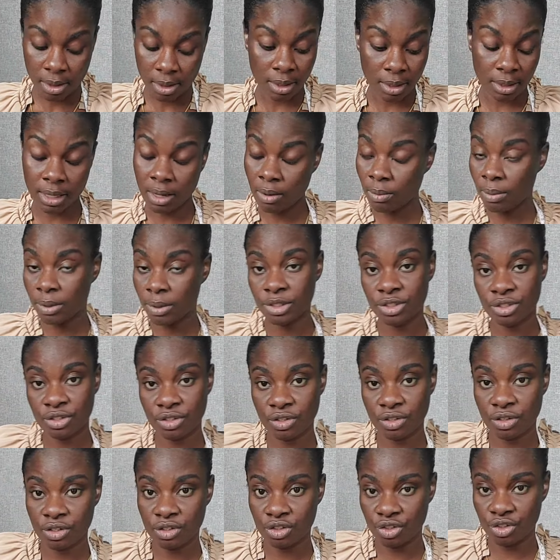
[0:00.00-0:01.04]
Now we're just
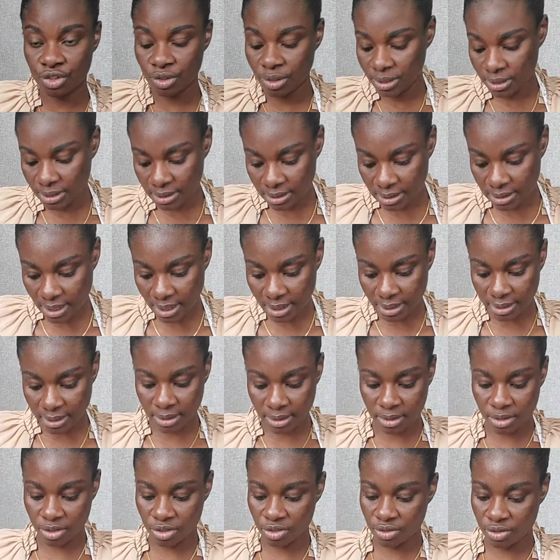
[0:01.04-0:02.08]
going to join the sides.
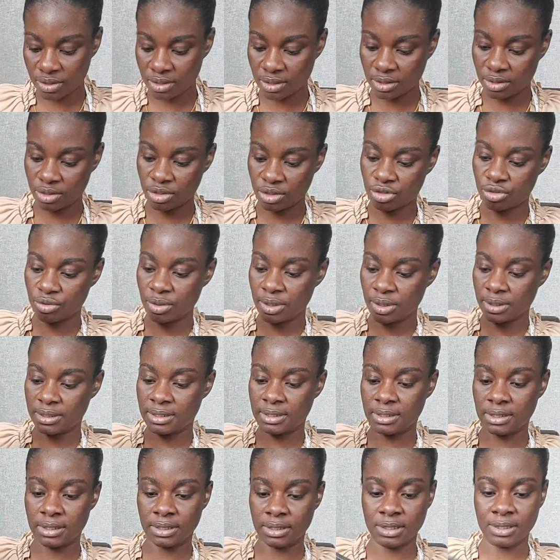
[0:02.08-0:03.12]
It's just a straight
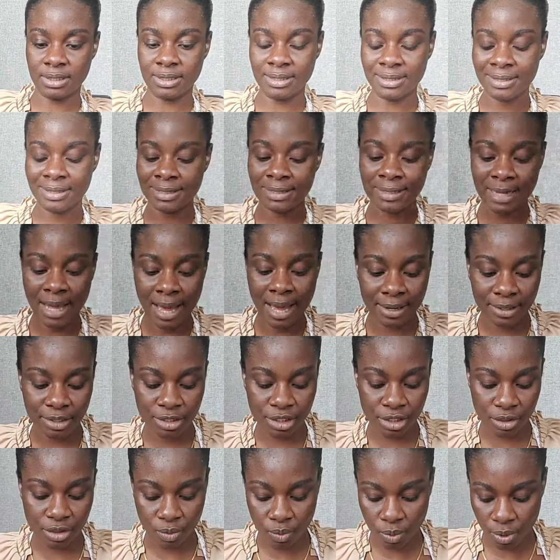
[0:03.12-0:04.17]
stitch. This is
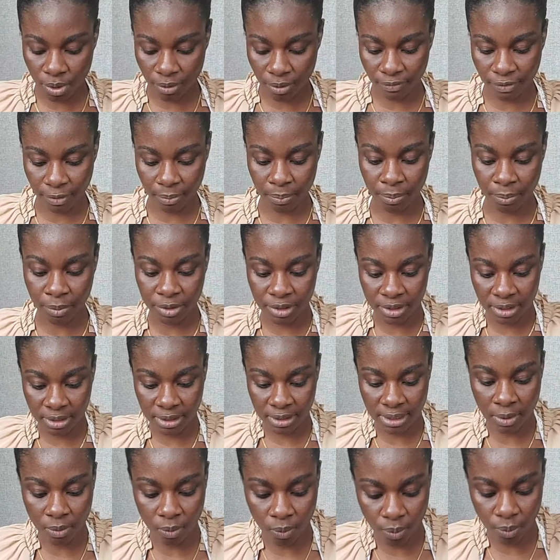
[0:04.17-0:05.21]
actually one of the projects
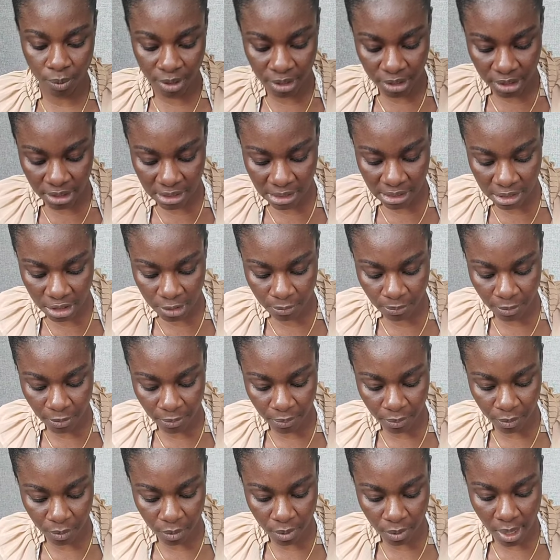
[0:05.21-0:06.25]
that we teach
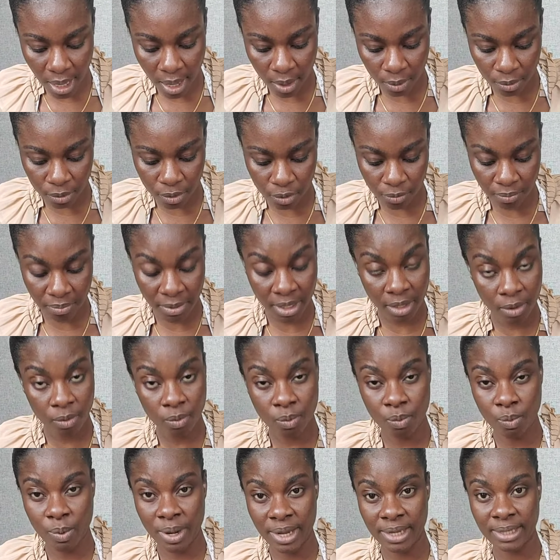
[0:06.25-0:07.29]
people how to make
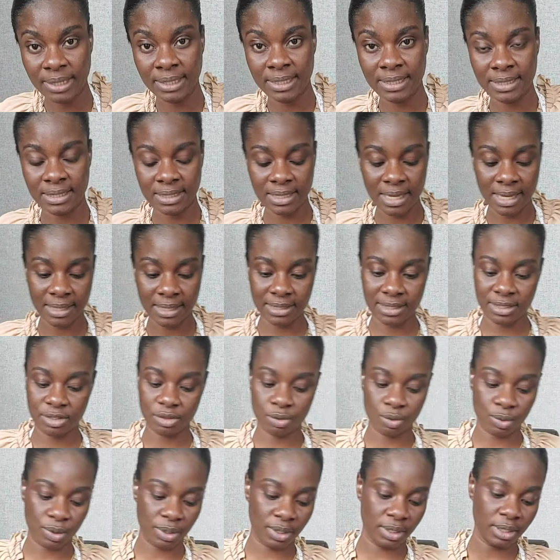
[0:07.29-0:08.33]
when they start
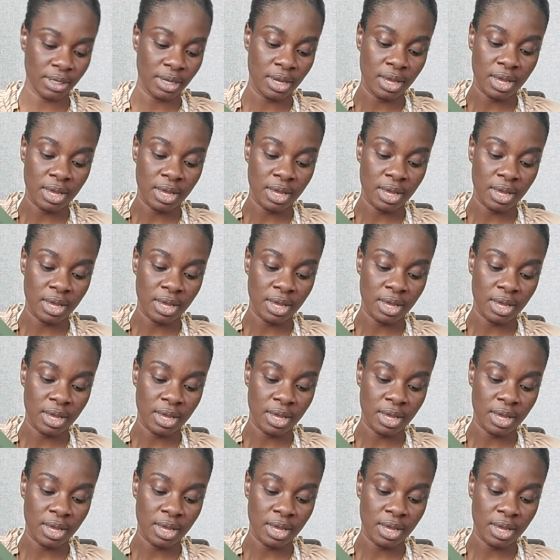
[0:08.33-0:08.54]
sewing.